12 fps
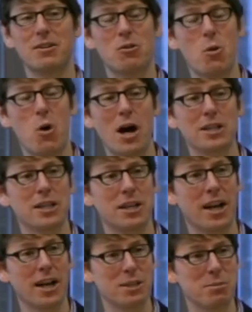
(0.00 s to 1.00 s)
squash
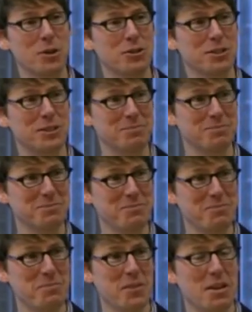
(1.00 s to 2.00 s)
an
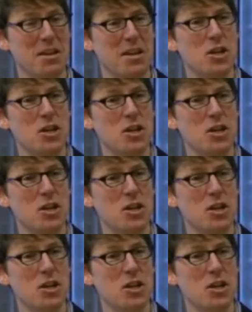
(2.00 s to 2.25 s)
explosion.